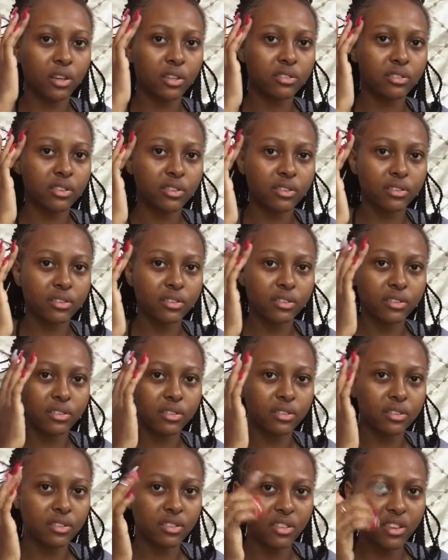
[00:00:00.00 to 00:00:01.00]
it
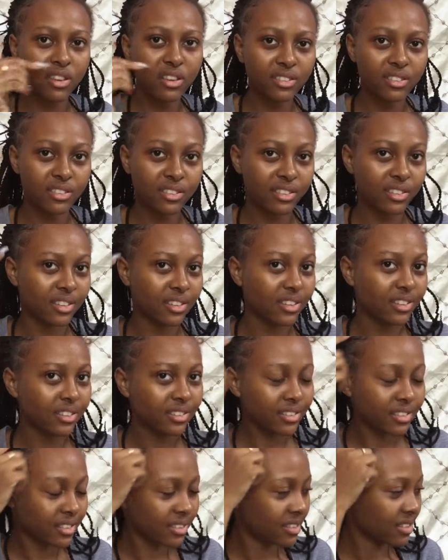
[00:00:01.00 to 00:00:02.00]
just yeah see
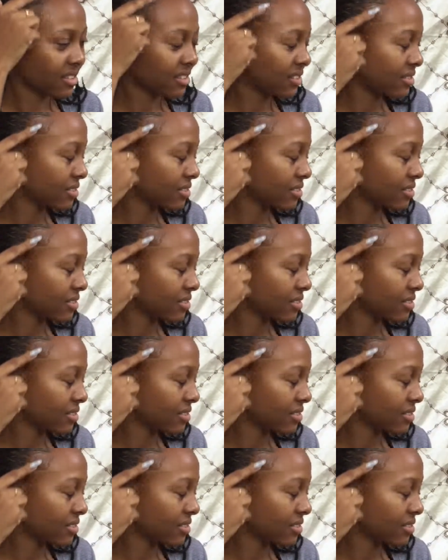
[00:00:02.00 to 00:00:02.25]
this